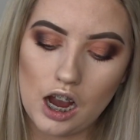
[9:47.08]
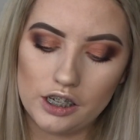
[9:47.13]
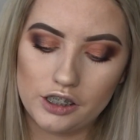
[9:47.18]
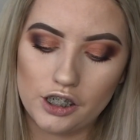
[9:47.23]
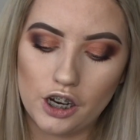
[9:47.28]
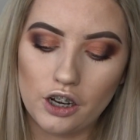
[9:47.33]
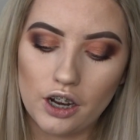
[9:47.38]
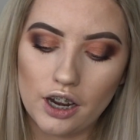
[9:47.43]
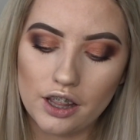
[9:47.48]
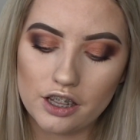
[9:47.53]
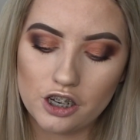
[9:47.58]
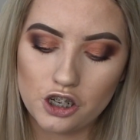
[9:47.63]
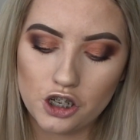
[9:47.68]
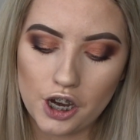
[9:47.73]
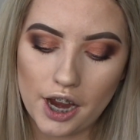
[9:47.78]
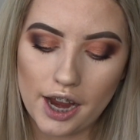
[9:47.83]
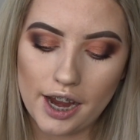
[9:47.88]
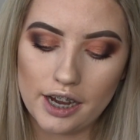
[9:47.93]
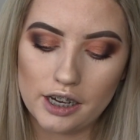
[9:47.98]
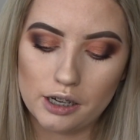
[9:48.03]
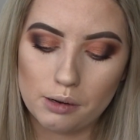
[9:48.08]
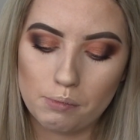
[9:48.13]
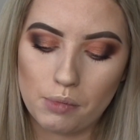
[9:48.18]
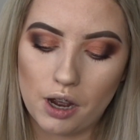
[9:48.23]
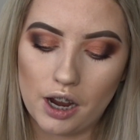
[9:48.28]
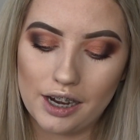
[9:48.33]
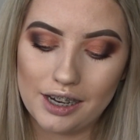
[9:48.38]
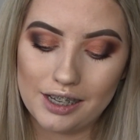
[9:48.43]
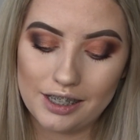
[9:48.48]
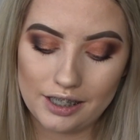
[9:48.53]
I don't like this shade
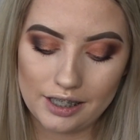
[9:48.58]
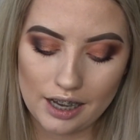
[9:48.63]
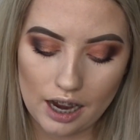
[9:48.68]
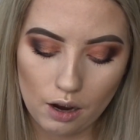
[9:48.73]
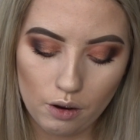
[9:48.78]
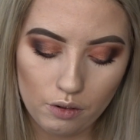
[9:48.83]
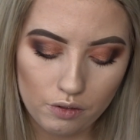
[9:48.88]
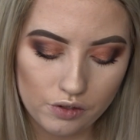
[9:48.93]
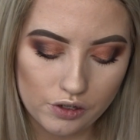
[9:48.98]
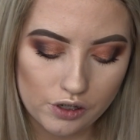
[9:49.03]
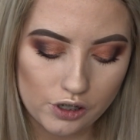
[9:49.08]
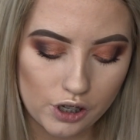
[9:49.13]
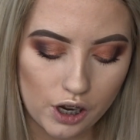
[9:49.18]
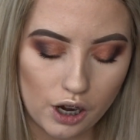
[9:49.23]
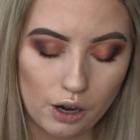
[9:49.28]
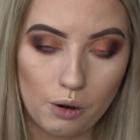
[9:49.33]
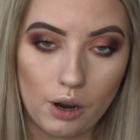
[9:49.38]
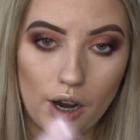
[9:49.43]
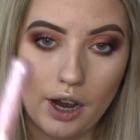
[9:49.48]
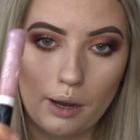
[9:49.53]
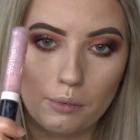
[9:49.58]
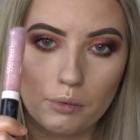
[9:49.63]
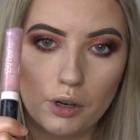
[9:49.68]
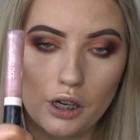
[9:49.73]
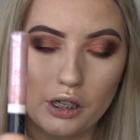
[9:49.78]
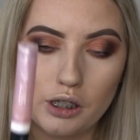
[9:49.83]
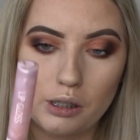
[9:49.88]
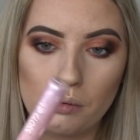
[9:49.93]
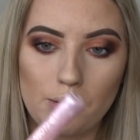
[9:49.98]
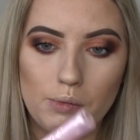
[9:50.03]
by itself, so I am
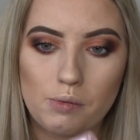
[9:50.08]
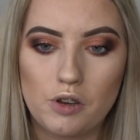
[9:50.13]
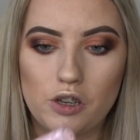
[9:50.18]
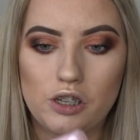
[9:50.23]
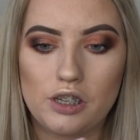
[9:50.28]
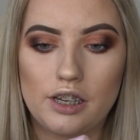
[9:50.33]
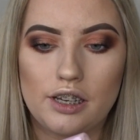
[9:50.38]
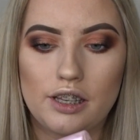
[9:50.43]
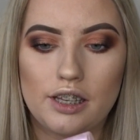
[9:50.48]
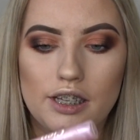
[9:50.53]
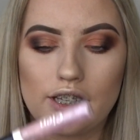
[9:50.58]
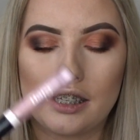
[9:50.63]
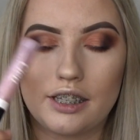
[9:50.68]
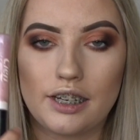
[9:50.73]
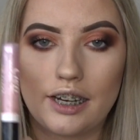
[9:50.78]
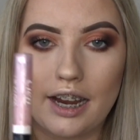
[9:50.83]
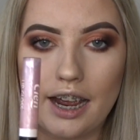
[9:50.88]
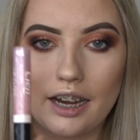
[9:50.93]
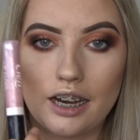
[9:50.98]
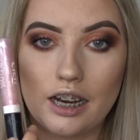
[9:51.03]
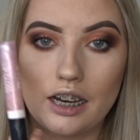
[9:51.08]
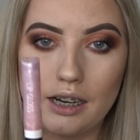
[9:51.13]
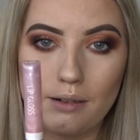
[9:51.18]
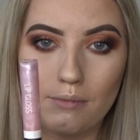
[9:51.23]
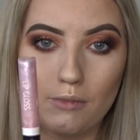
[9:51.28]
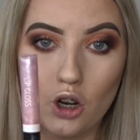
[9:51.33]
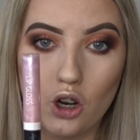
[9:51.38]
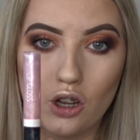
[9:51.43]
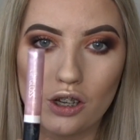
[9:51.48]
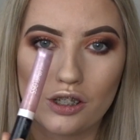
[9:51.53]
going to be putting this CN
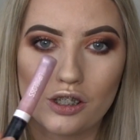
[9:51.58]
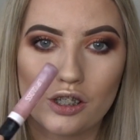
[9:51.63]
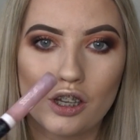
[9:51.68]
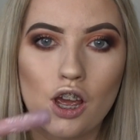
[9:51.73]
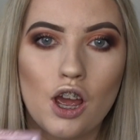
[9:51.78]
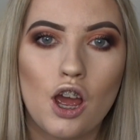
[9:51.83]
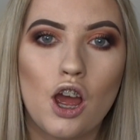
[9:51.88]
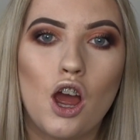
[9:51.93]
lip gloss